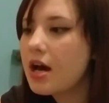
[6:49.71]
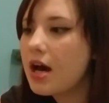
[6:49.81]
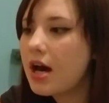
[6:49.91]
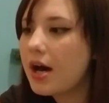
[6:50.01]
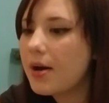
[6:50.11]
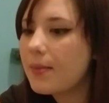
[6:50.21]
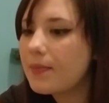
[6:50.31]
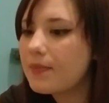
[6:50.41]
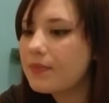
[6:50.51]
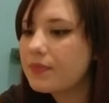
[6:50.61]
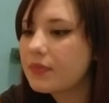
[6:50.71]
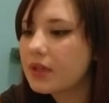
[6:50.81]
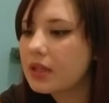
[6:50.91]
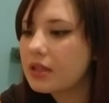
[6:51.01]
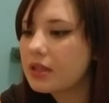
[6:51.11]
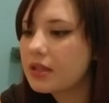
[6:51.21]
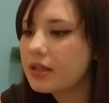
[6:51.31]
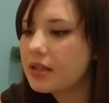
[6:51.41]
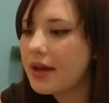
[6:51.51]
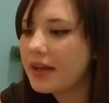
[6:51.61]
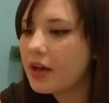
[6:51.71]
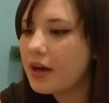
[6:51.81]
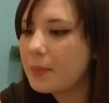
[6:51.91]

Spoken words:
I got